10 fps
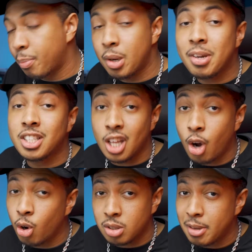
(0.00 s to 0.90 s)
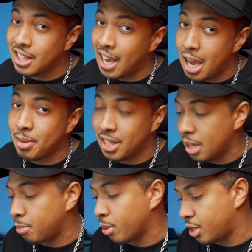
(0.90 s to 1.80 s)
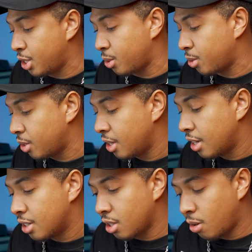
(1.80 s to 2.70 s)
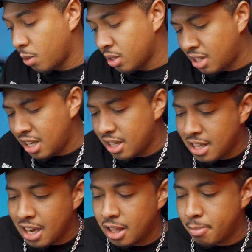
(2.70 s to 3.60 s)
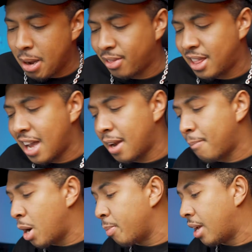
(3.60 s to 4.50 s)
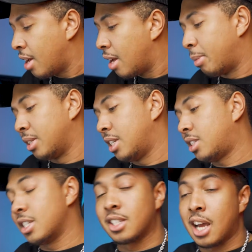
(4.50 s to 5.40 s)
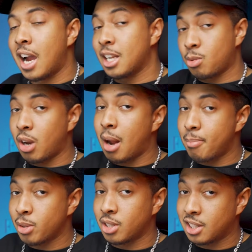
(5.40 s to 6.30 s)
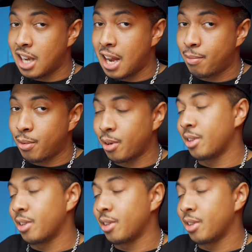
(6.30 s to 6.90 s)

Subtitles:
pretty much the ultimate gaming keyboard too. So we'll see exactly about that in a moment, but this design is what I'm most excited for.